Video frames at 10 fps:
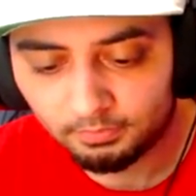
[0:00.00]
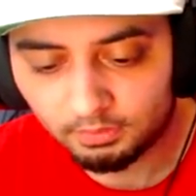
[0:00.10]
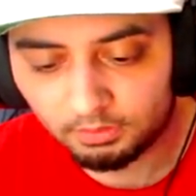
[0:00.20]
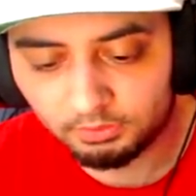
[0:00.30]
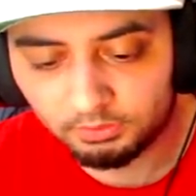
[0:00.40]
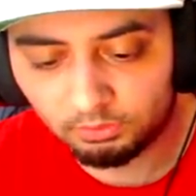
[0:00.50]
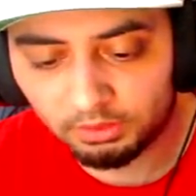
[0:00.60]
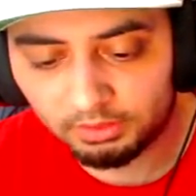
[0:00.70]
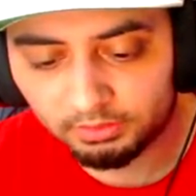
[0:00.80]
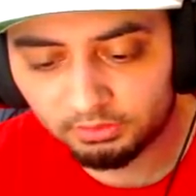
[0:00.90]
A
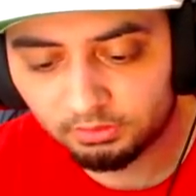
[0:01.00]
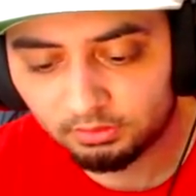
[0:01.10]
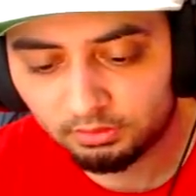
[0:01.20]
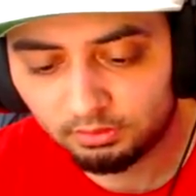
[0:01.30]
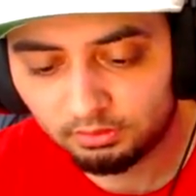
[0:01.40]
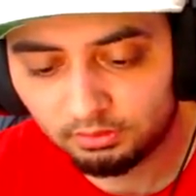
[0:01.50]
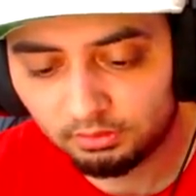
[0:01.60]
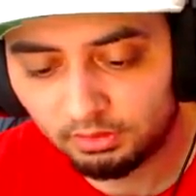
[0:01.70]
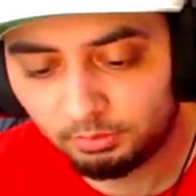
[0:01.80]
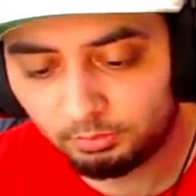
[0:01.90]
Snorlax.
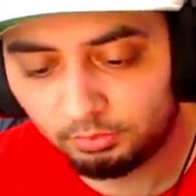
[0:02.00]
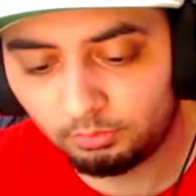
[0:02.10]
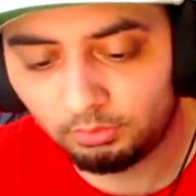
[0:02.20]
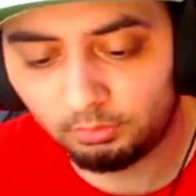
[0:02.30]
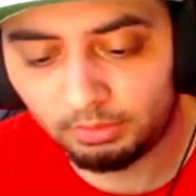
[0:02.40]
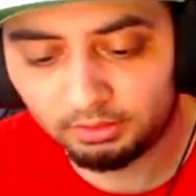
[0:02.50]
Let me put him on the back.